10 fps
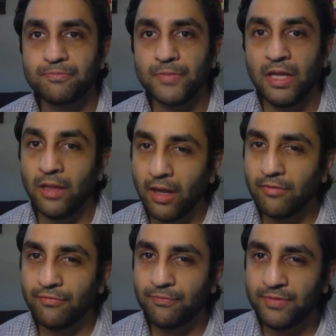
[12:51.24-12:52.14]
a lot
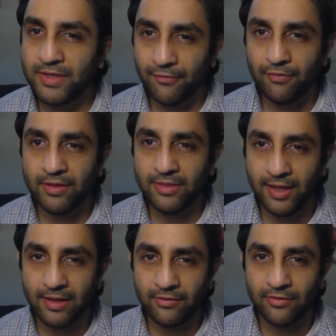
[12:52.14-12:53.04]
of different
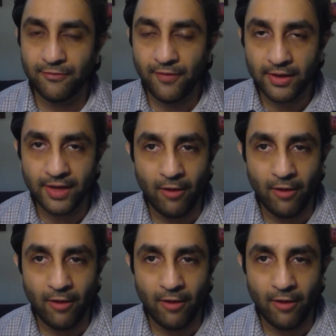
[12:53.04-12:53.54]
things affect